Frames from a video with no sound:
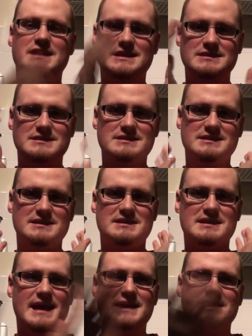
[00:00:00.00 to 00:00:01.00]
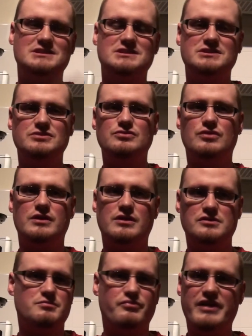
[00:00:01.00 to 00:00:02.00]
And yes, you are
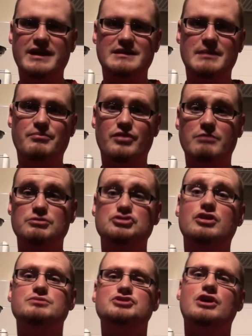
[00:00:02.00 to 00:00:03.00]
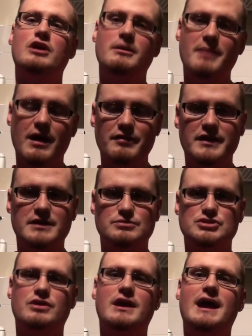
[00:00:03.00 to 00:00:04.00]
going to break that promise. So I'm sorry about that. I'm
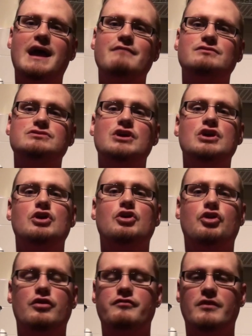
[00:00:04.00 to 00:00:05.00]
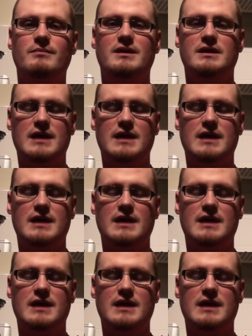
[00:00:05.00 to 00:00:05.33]
sorry I haven't heard from...